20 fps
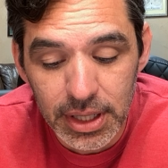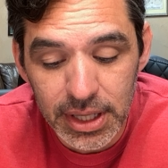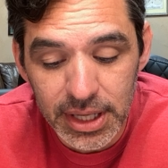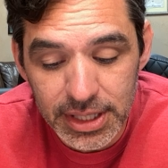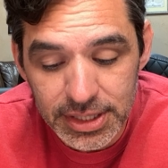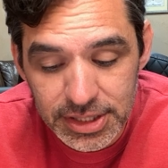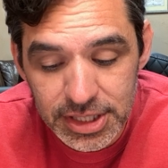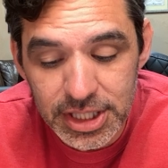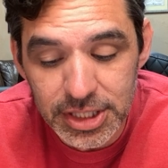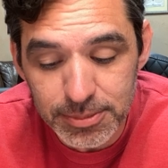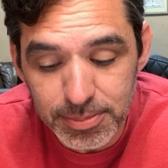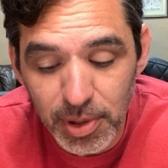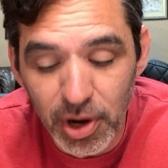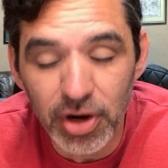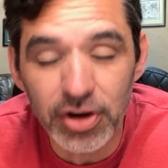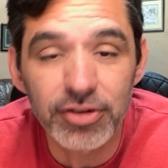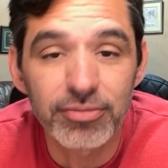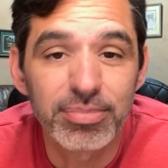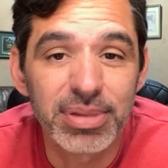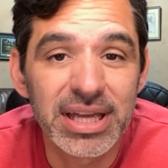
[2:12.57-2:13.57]
Is this
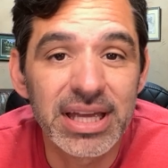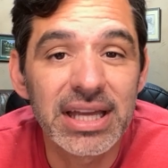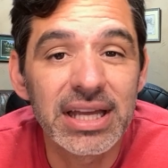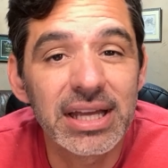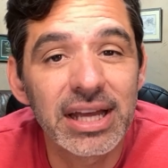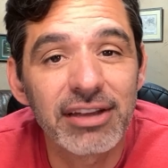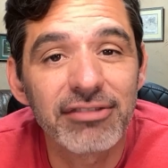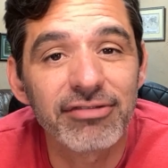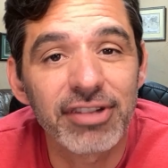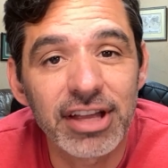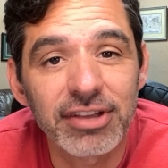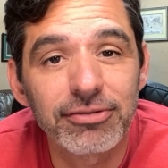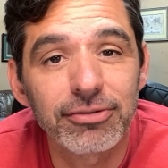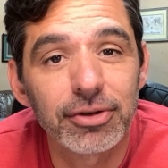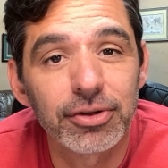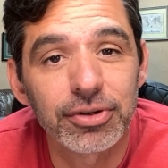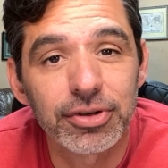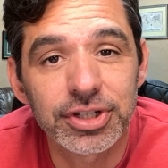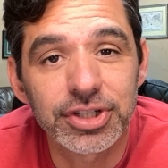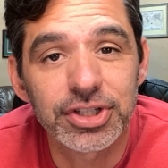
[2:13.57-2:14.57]
part of being a
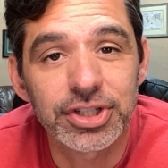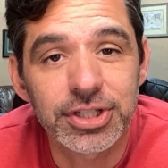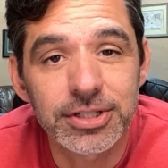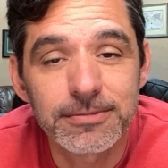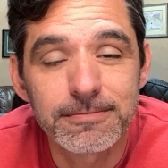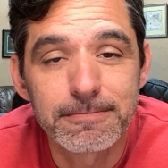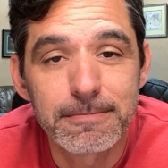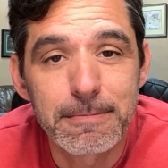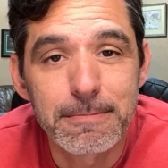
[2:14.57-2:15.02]
faithful Christian?